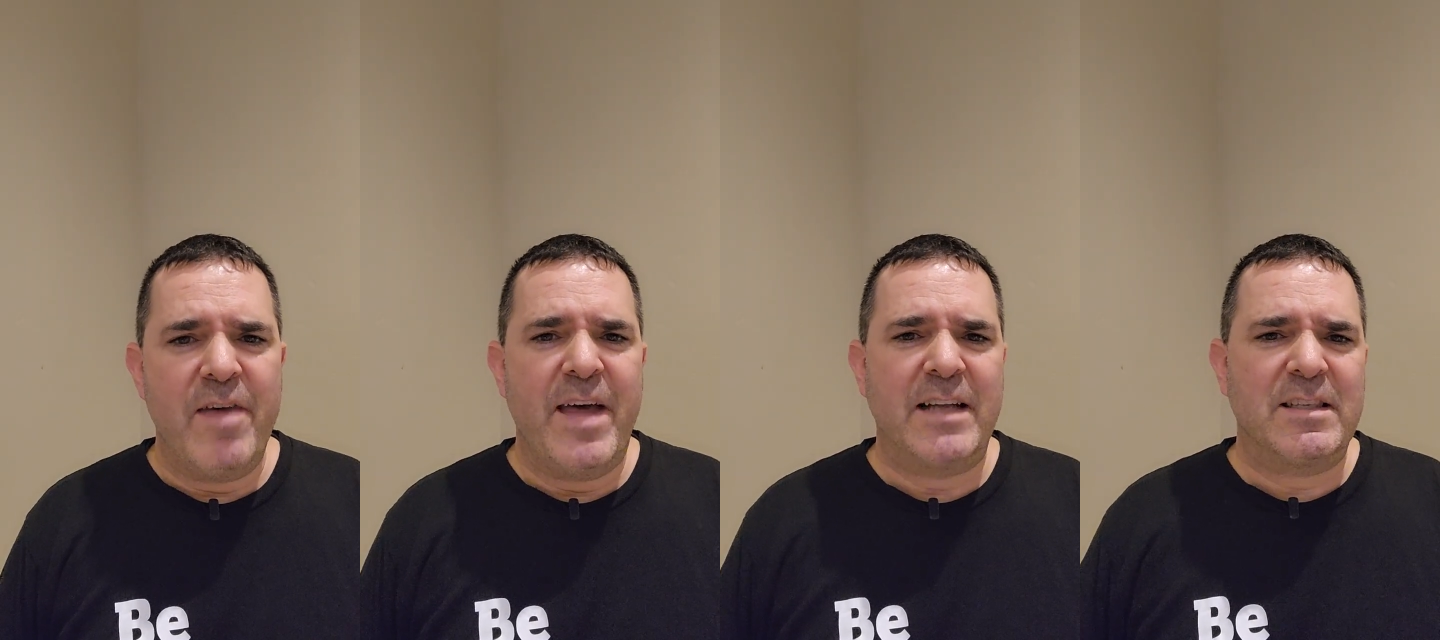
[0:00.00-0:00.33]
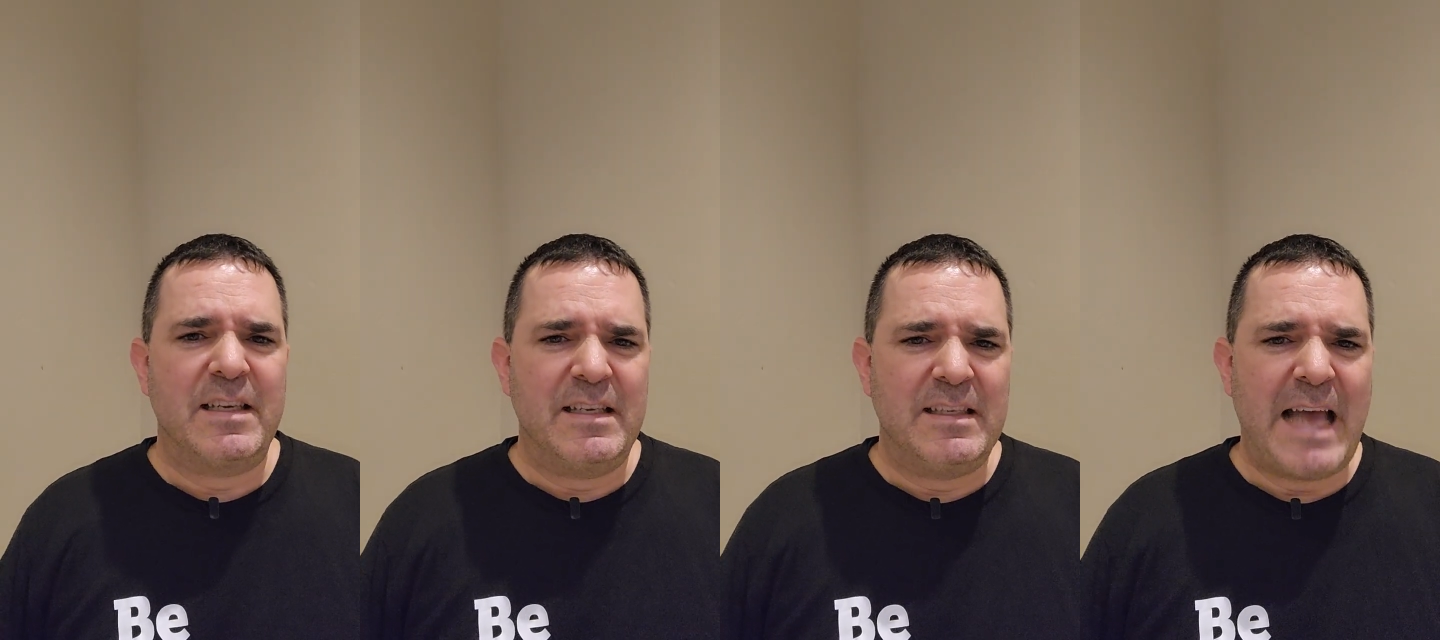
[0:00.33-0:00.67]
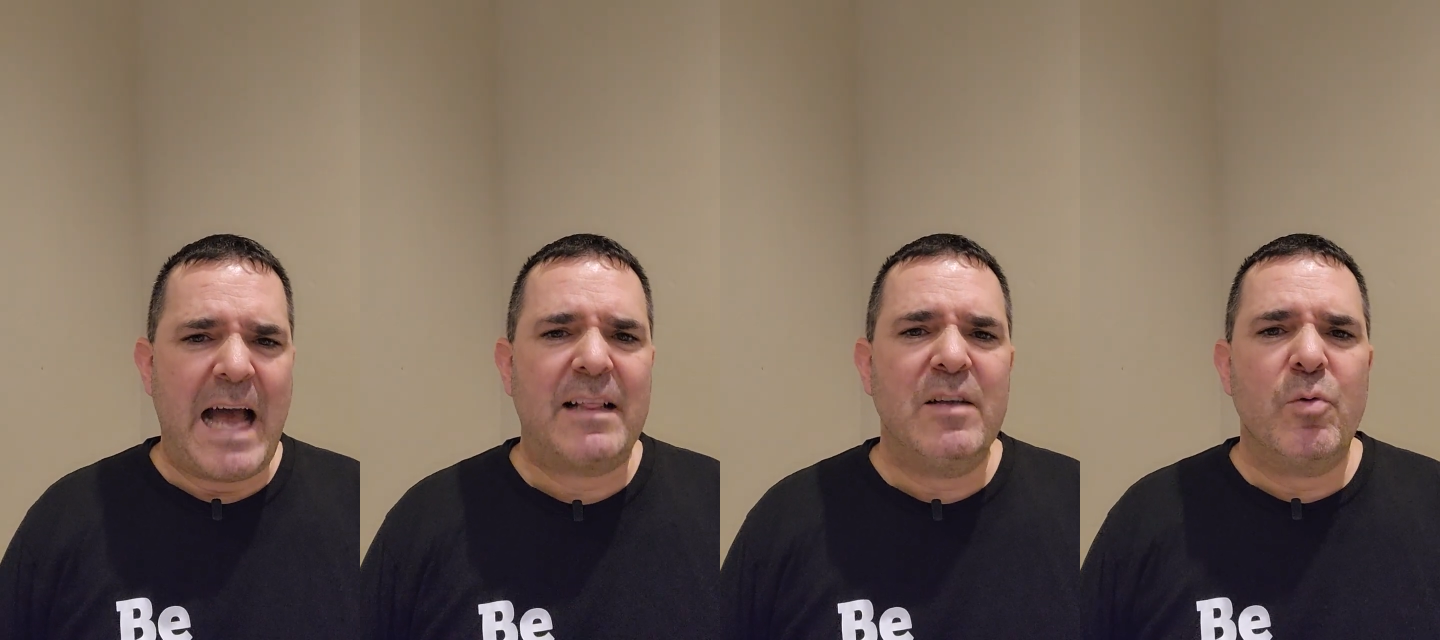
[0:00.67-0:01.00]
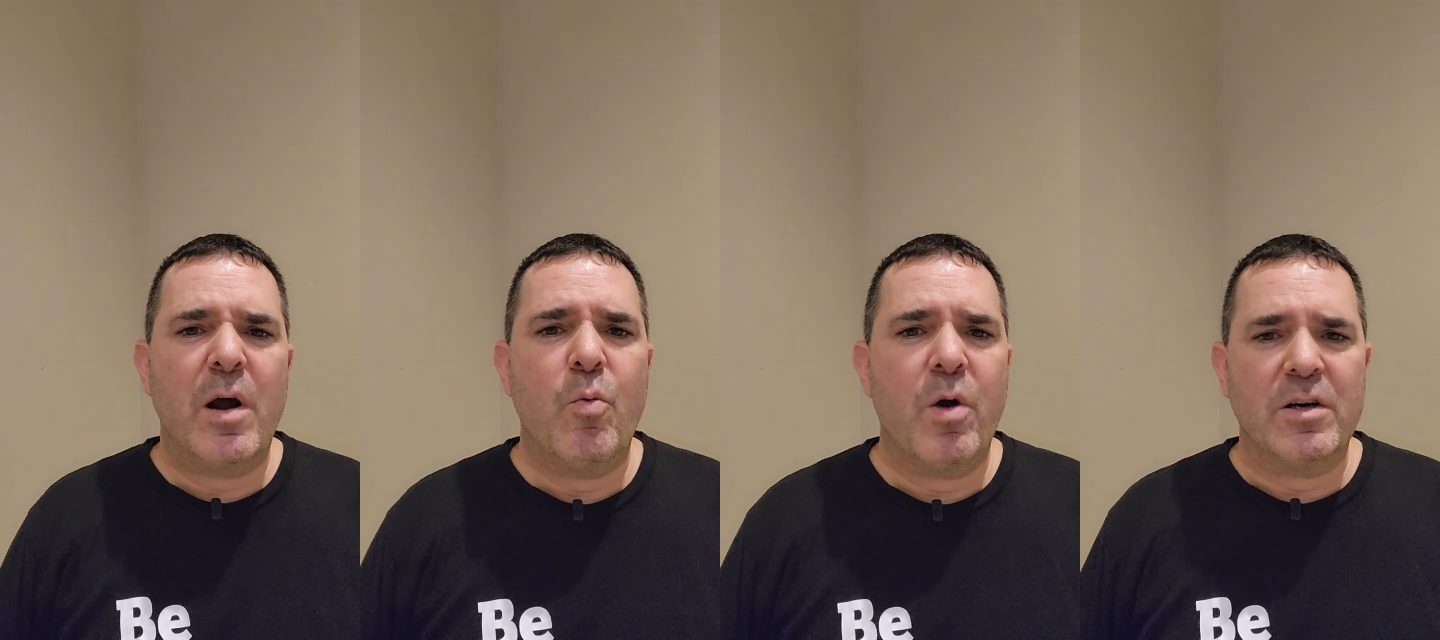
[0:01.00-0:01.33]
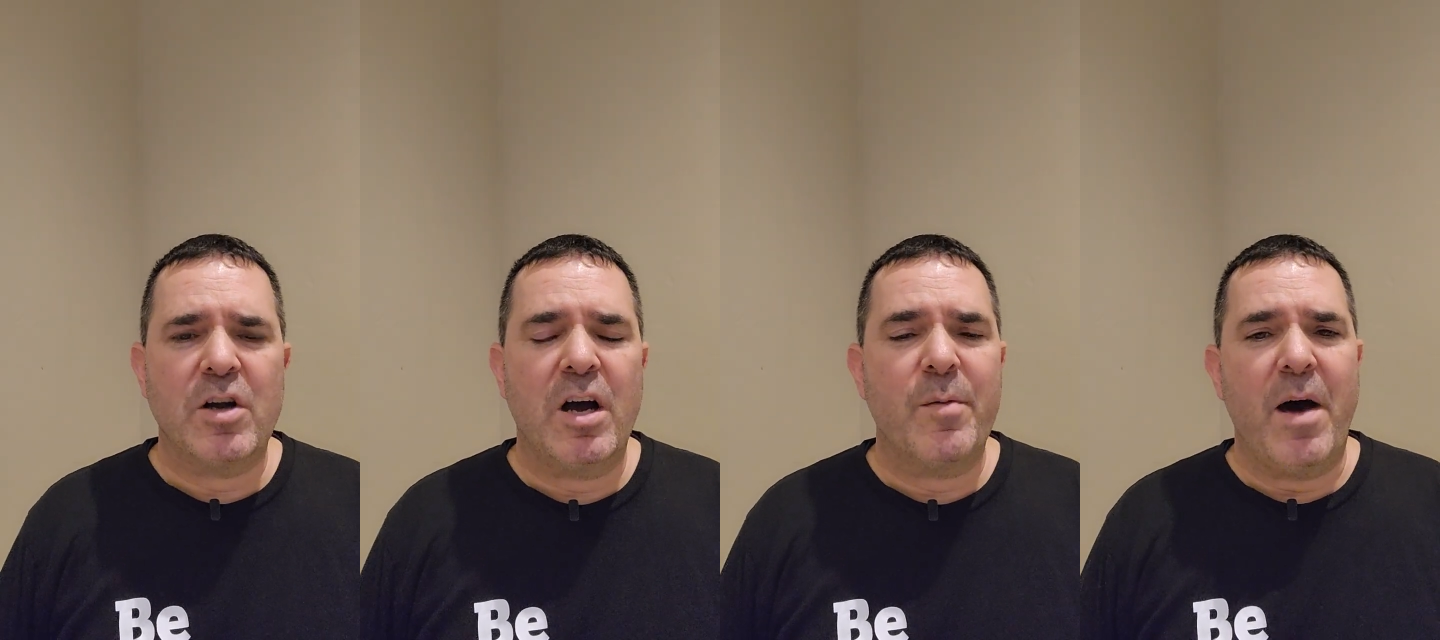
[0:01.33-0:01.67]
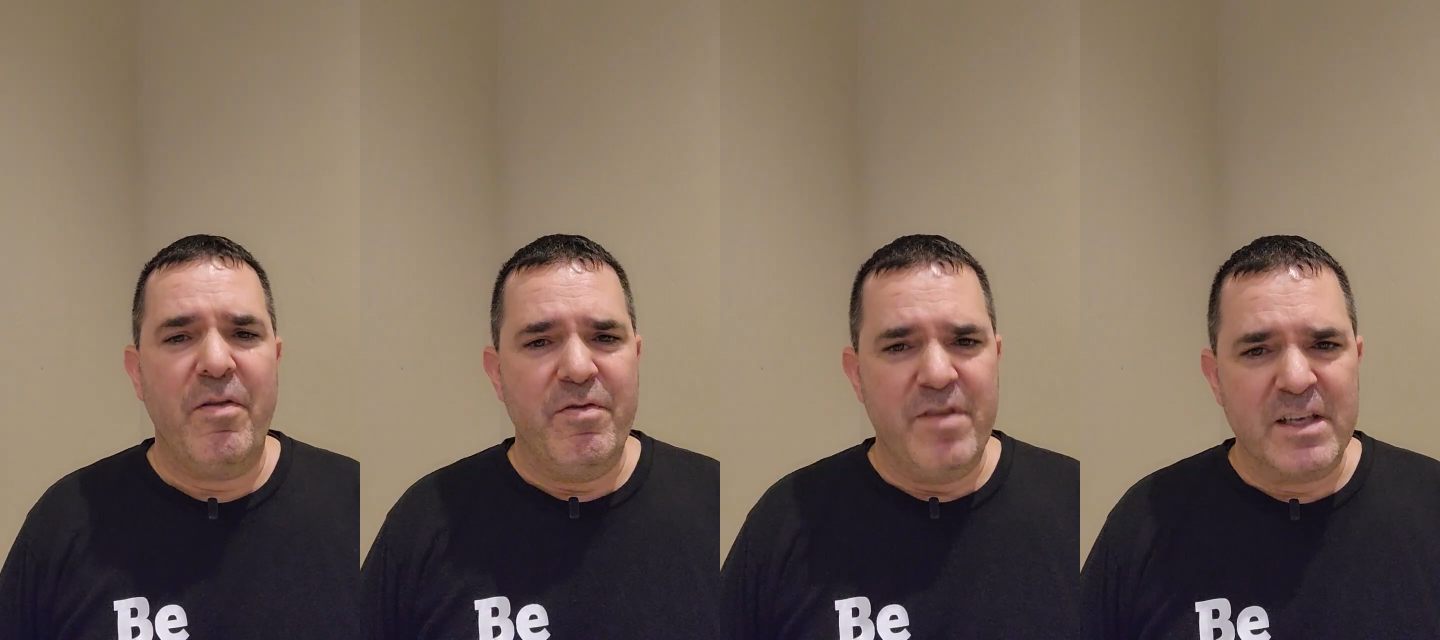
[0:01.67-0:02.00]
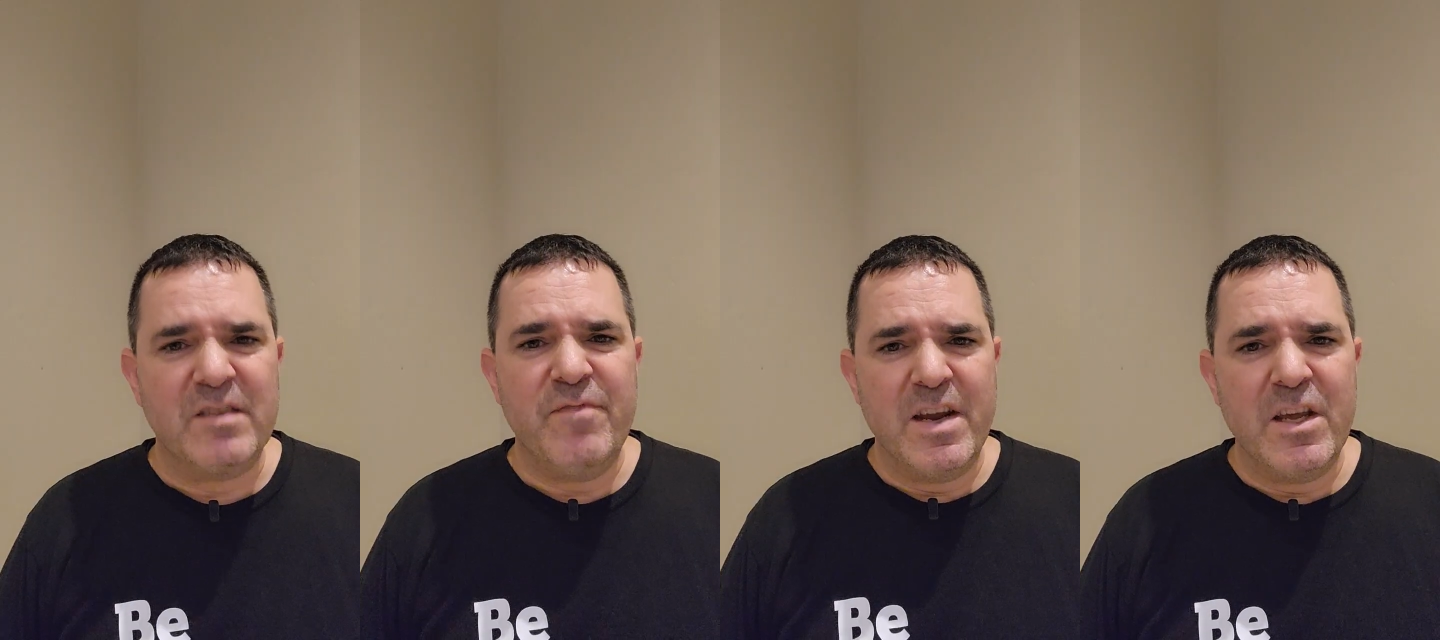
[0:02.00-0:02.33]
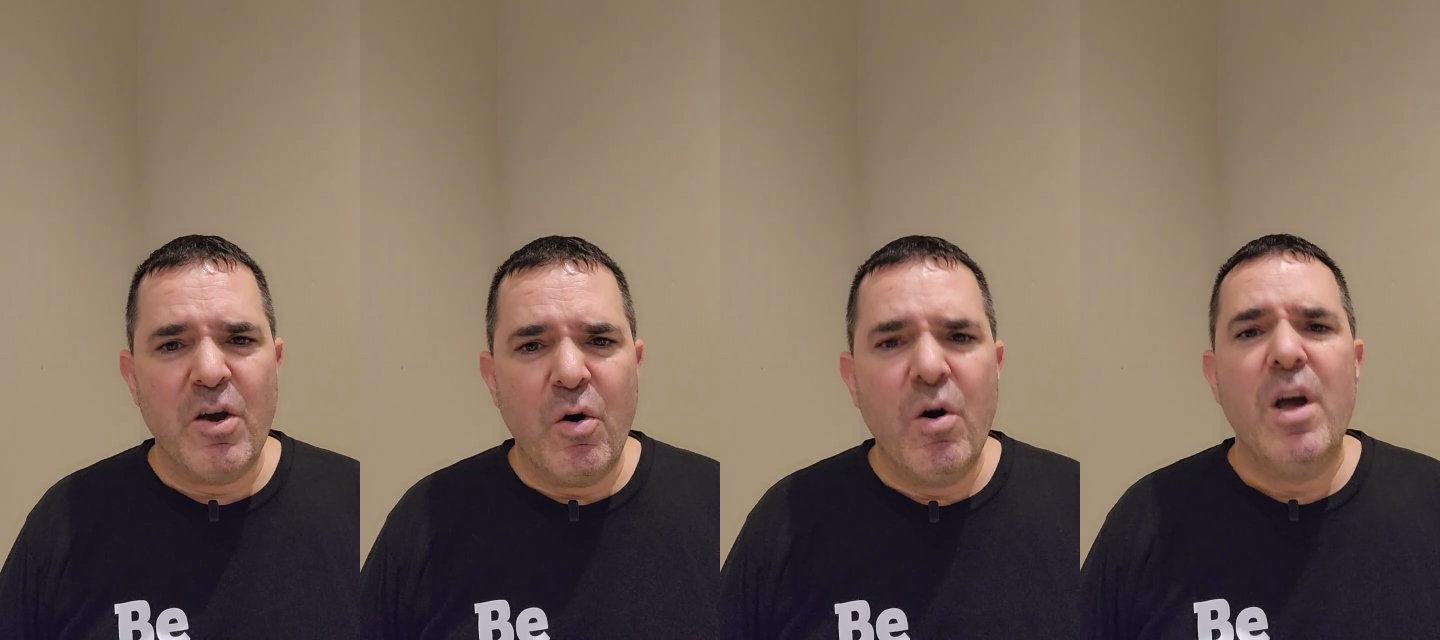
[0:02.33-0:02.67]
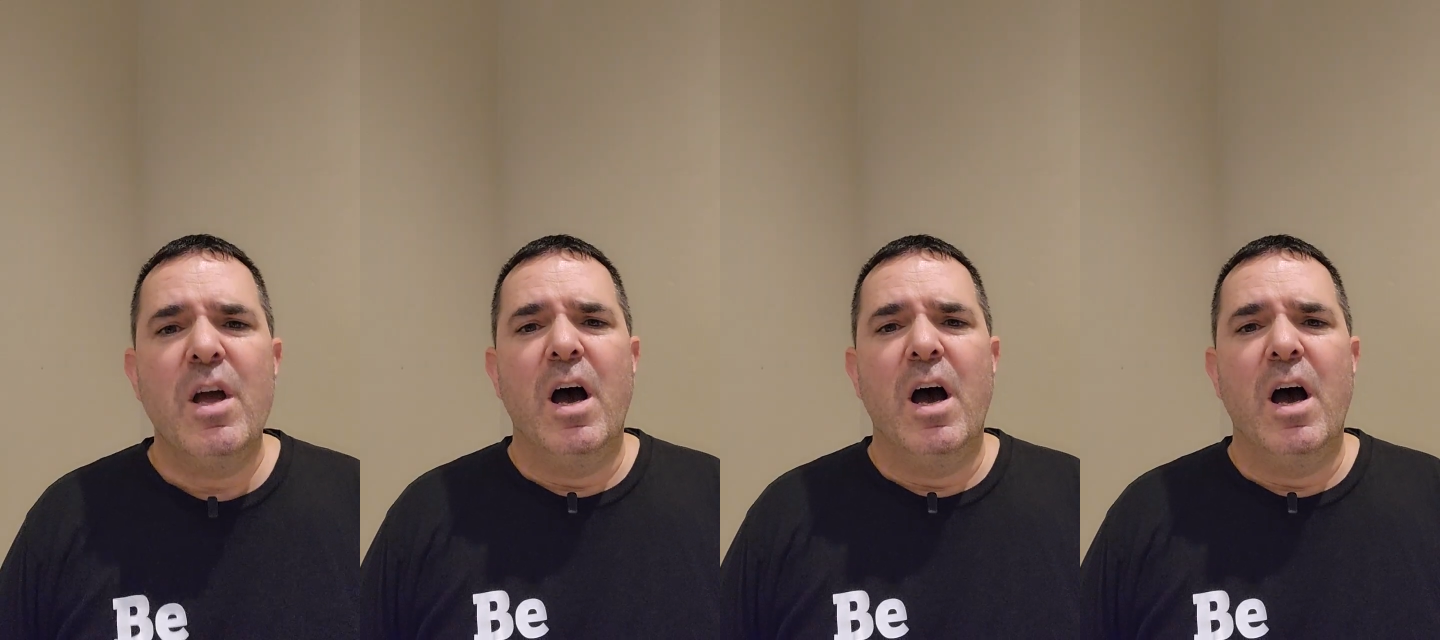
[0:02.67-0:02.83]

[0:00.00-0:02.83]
and that's exactly what I want to talk about in this video,